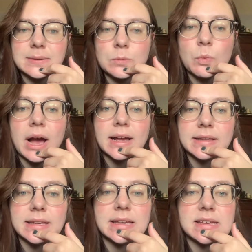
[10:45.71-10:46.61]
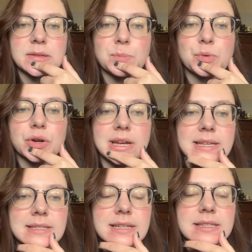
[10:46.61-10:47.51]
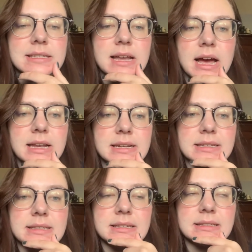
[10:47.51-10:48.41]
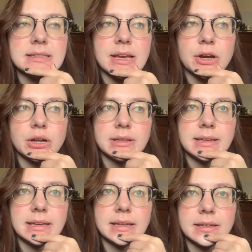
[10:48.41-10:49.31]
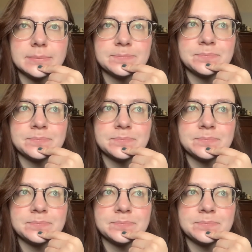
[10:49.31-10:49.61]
while he is a priest he's not necessarily